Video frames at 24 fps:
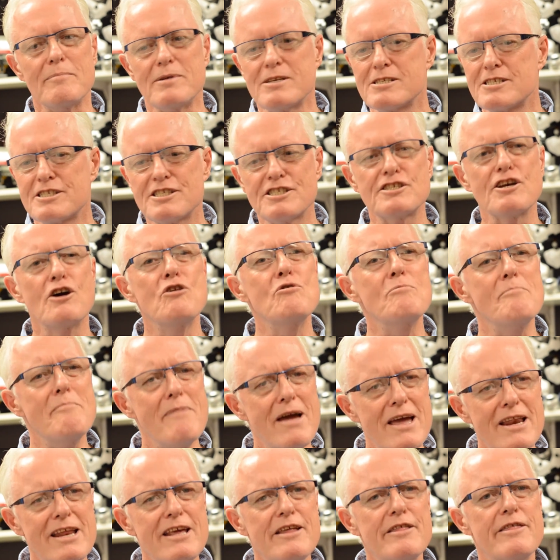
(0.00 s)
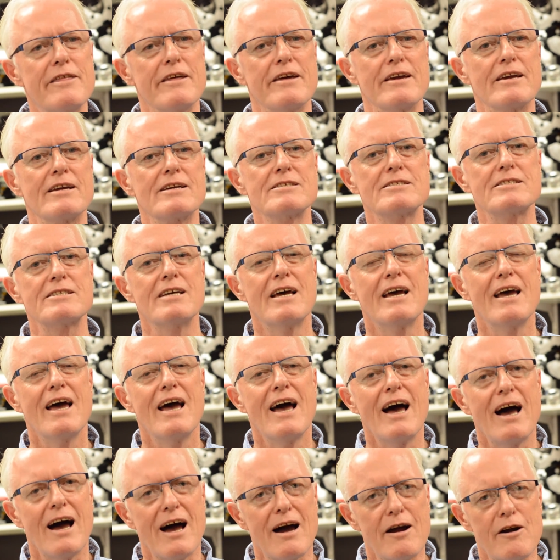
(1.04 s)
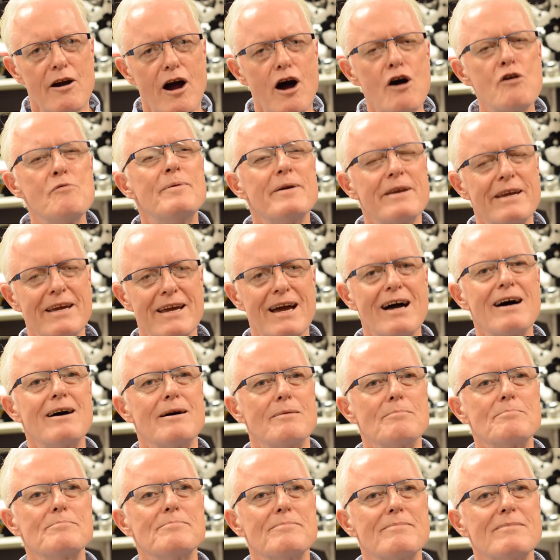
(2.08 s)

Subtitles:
but so many things are opening up